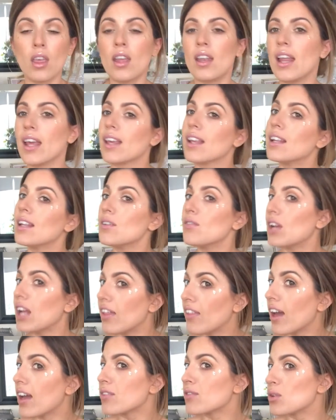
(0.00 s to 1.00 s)
Now you can leave it like
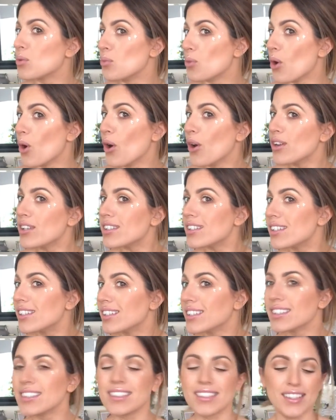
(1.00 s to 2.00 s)
that if you want.
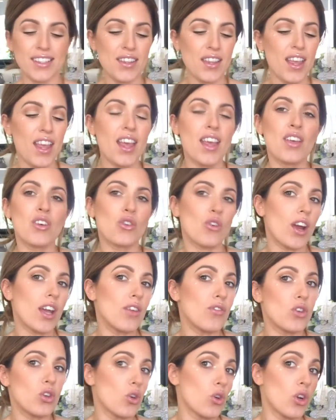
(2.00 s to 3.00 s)
Great
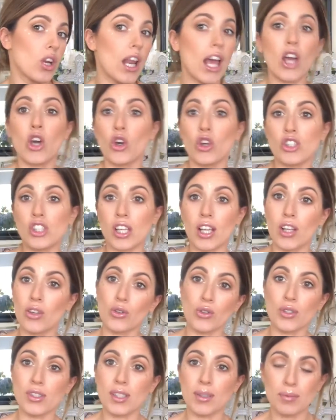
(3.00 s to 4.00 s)
if you're going to like
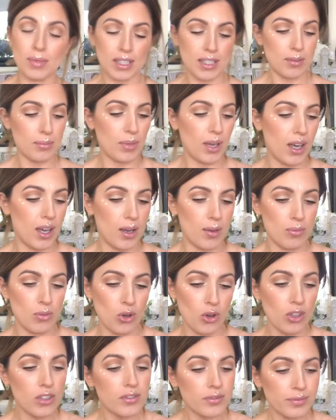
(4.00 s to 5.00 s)
Coachella or something, but I'm
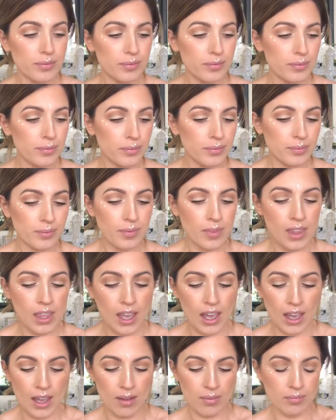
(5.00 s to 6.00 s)

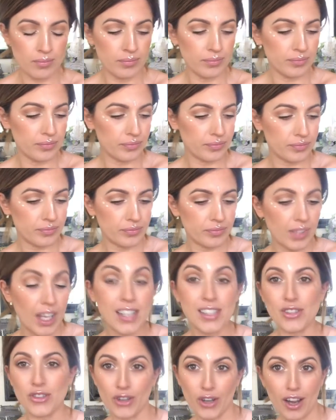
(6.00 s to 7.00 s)
not. I
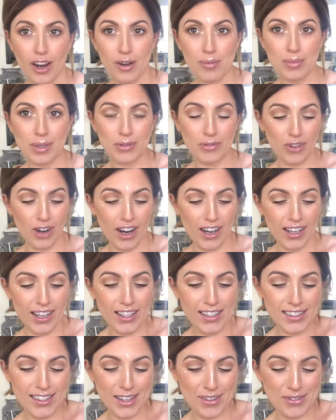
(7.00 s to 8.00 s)
did go to R&B
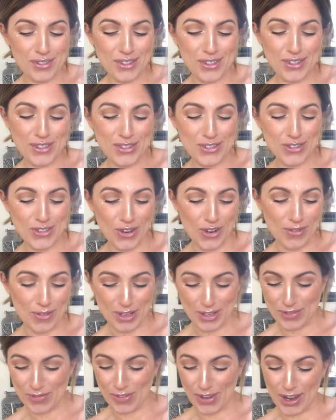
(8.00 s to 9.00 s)
Fridays. That was so
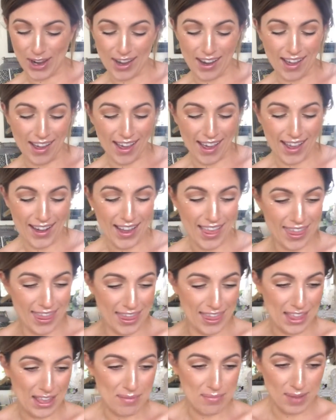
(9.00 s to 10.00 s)
much fun. I had
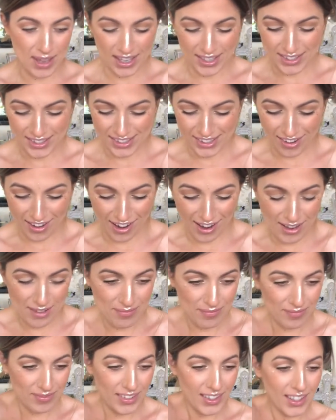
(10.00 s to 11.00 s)
the best time.
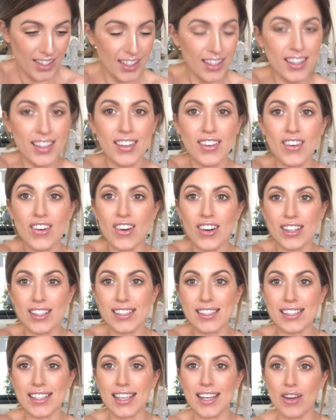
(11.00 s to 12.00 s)

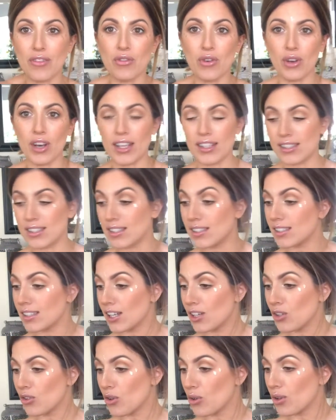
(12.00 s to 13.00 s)
Honestly, I felt like a
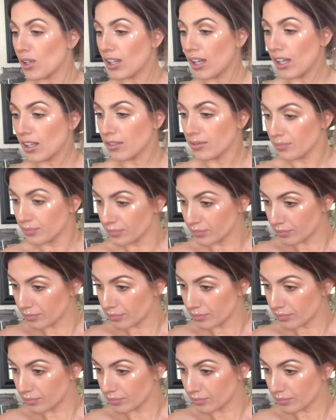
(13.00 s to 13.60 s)
16-year-old again.